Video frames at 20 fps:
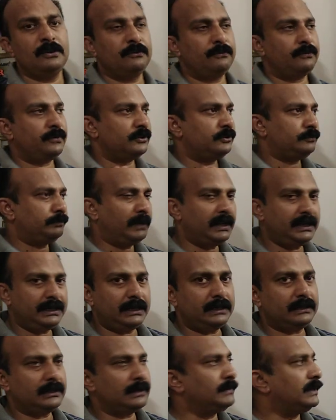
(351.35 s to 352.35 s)
For
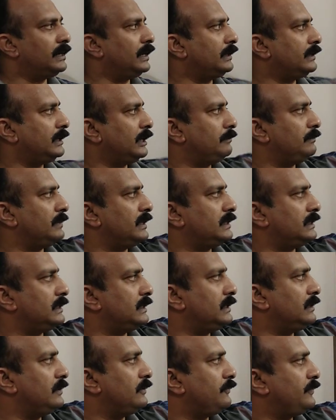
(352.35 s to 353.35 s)
splitting the middle term
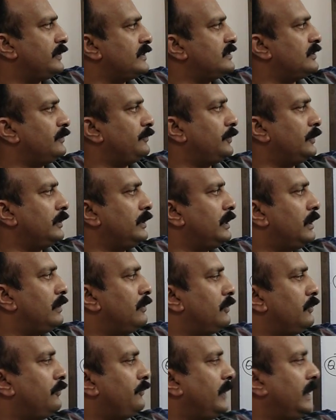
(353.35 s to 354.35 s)
method, first of all you
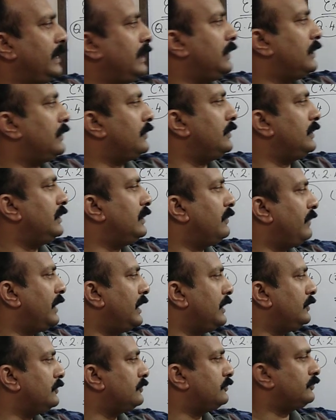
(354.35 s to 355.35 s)
have to find out the
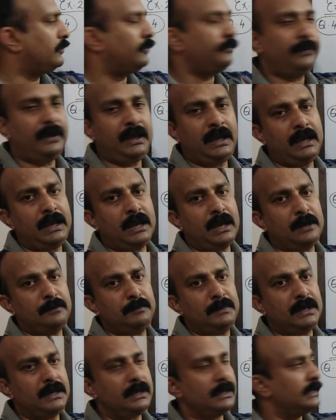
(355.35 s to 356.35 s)
values of a
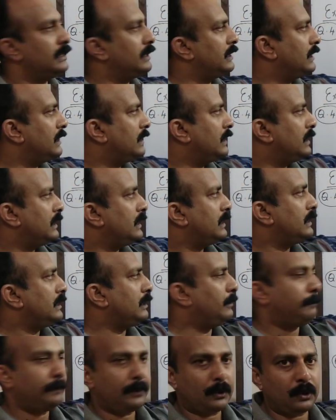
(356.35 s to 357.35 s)
and b.
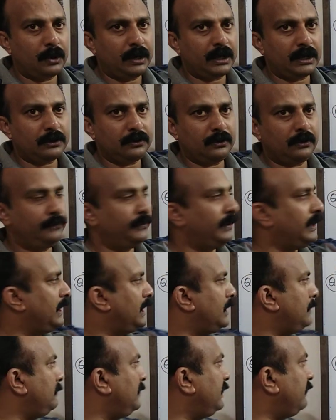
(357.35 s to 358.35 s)
The product of
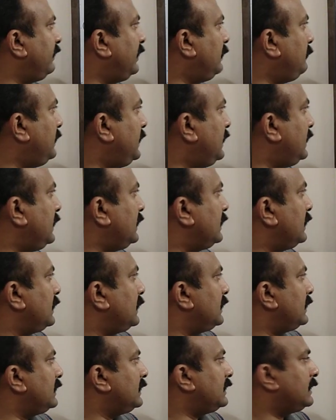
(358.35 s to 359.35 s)
a and b will
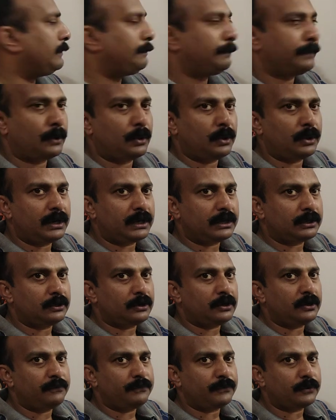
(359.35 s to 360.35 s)
be the product
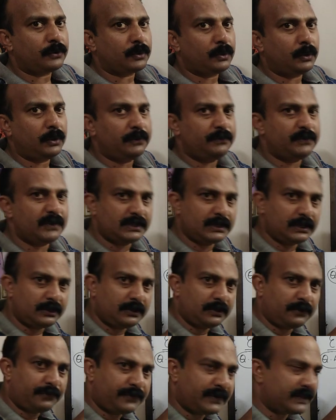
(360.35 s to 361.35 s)
of
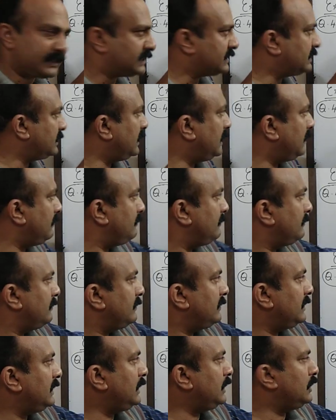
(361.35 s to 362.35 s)
coefficient of first term
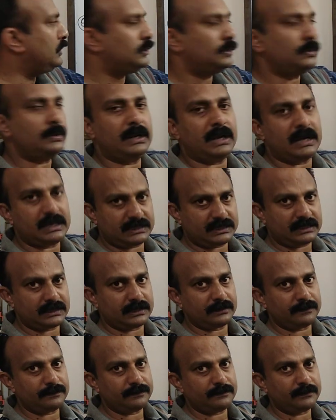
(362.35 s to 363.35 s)
into last
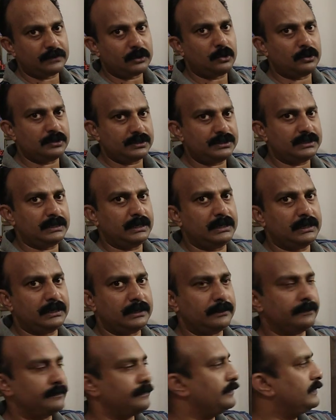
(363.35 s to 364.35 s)
term, constant
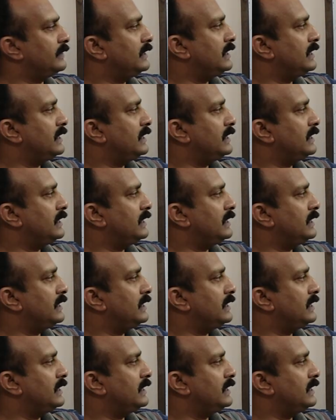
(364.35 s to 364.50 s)
term.